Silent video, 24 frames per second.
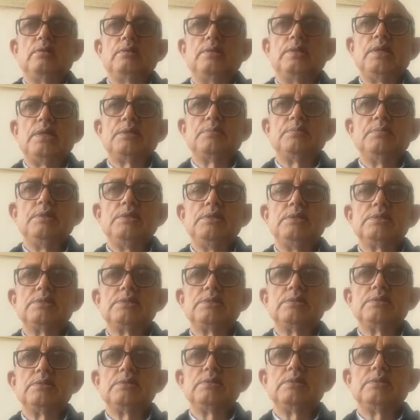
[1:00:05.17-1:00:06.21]
That
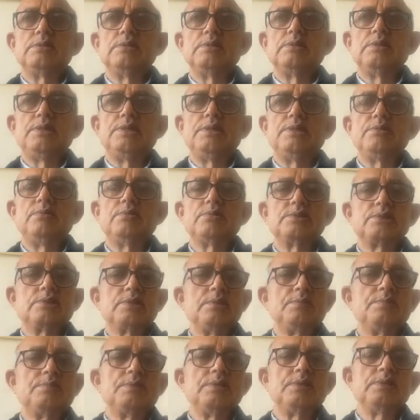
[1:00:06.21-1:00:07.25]
means the radio
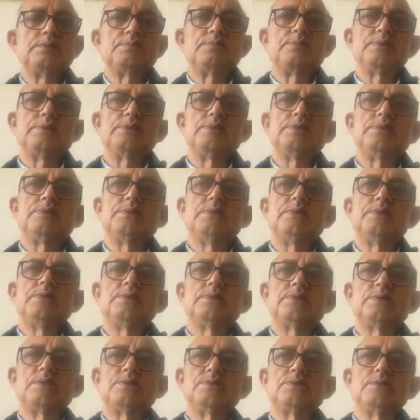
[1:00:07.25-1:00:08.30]
script is presented in
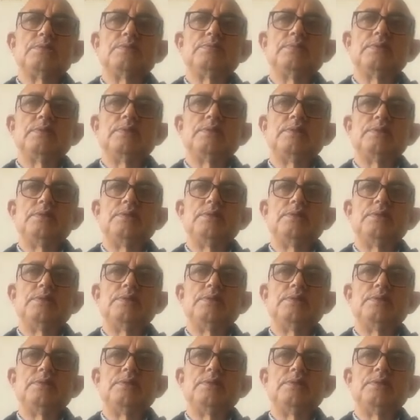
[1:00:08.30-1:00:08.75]
such a way,